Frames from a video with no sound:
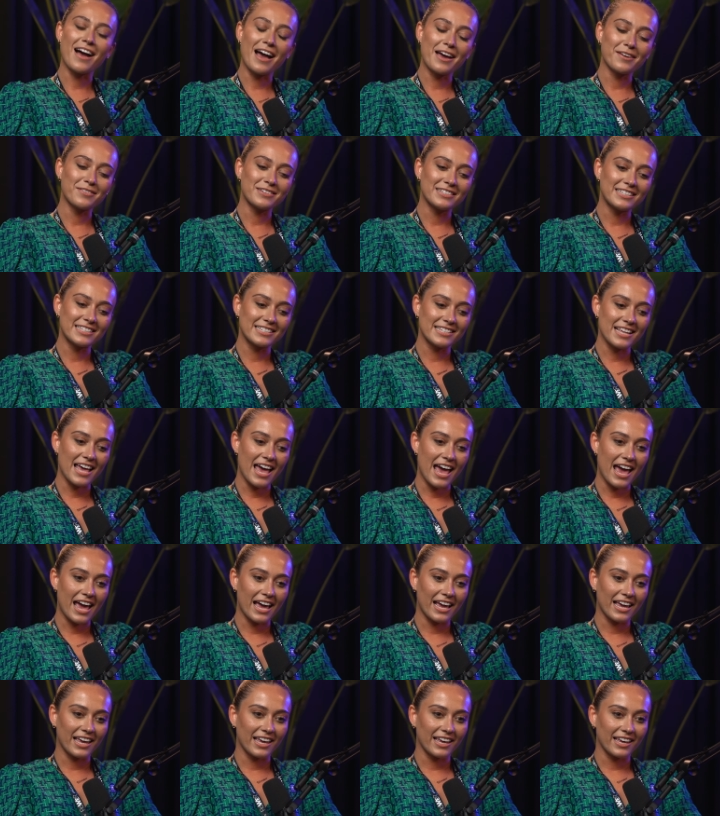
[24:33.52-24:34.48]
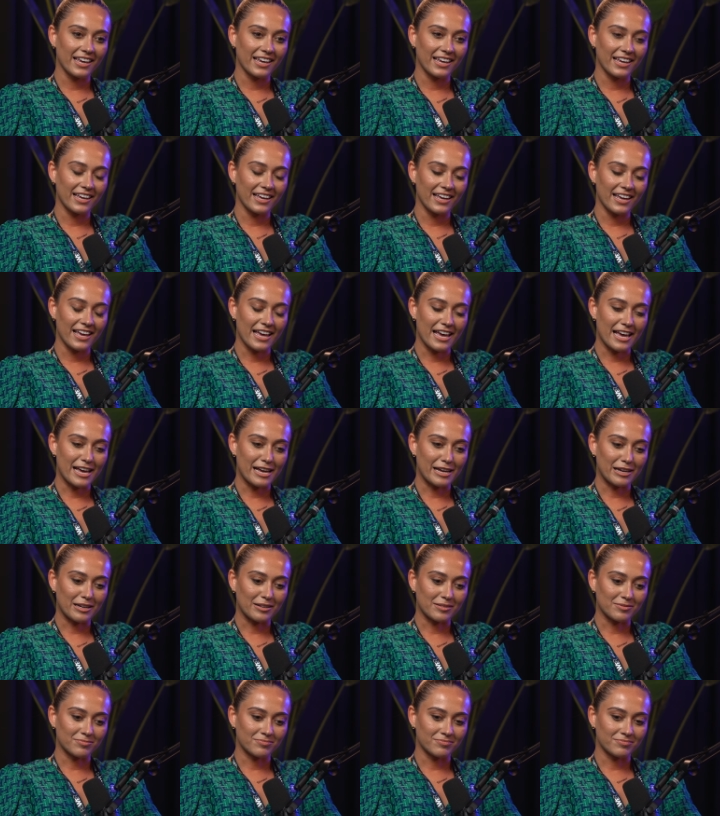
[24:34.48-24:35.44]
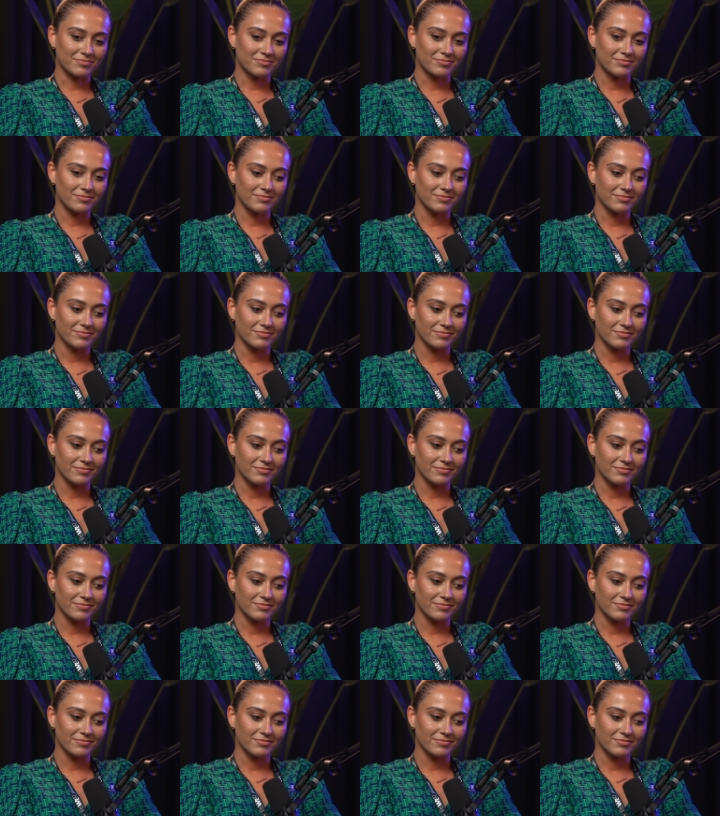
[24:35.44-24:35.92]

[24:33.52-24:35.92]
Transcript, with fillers: I would say? Um,